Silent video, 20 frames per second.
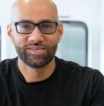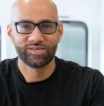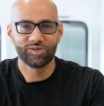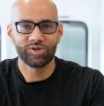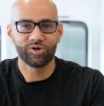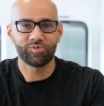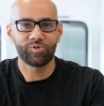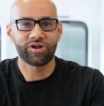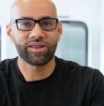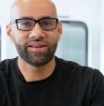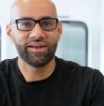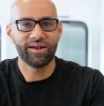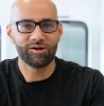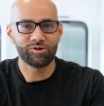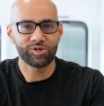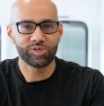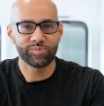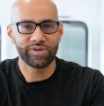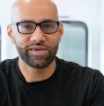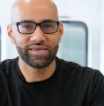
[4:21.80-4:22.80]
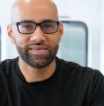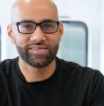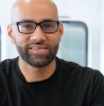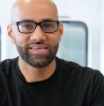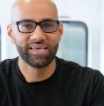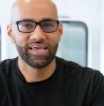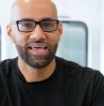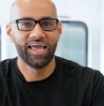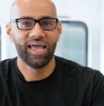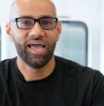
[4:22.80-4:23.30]
So you're working in
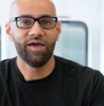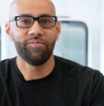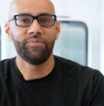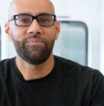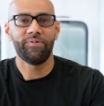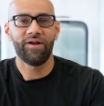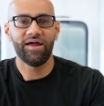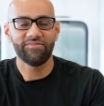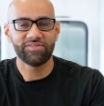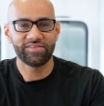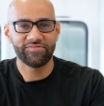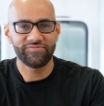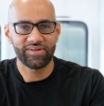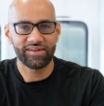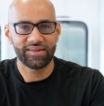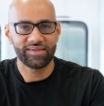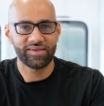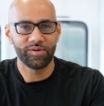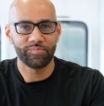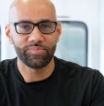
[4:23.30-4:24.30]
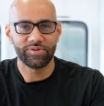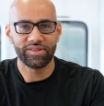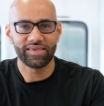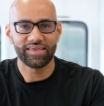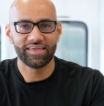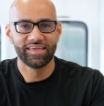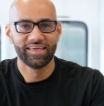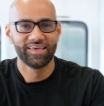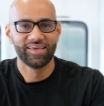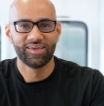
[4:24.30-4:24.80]
aerospace, have a privately funded
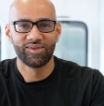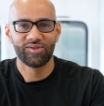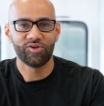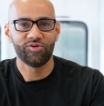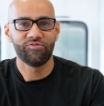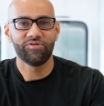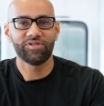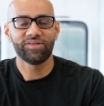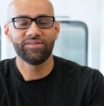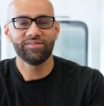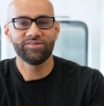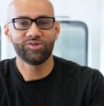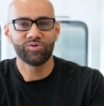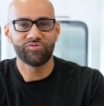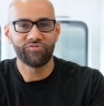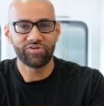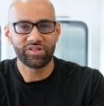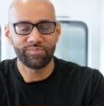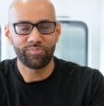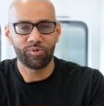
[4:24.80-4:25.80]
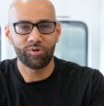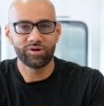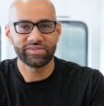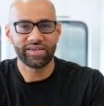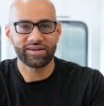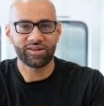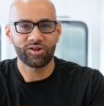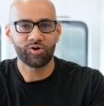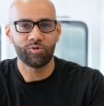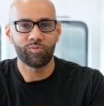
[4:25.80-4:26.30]
company, you're really doing really important
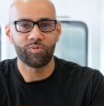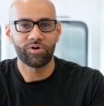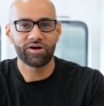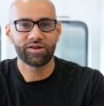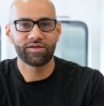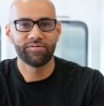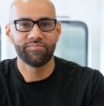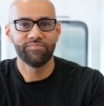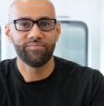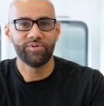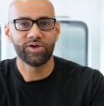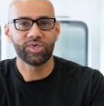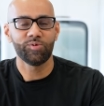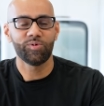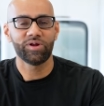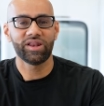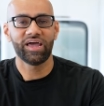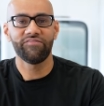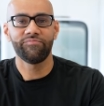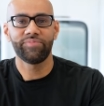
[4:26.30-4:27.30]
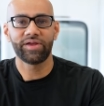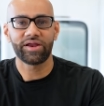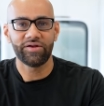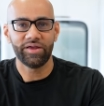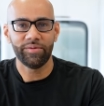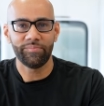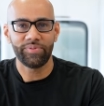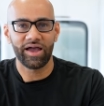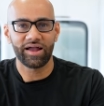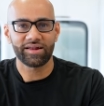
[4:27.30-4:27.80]
technical work, but you want to have bigger
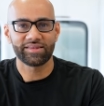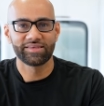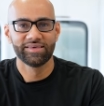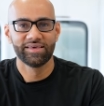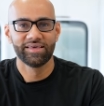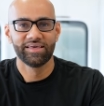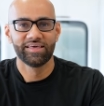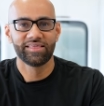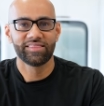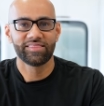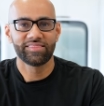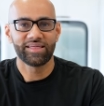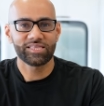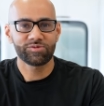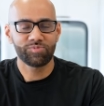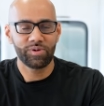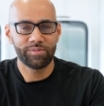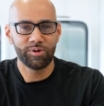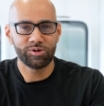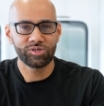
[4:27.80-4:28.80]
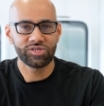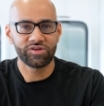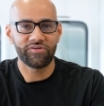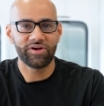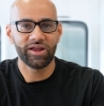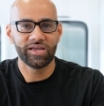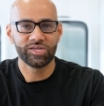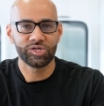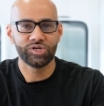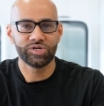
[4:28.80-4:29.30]
impact. That's why most of
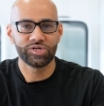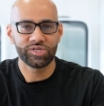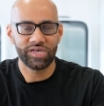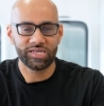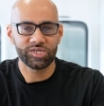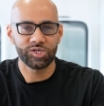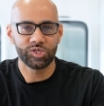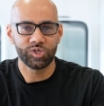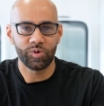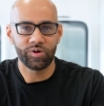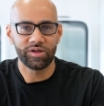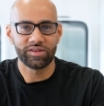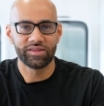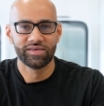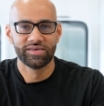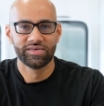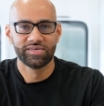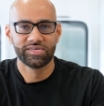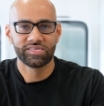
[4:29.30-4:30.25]
our engineers actually joined.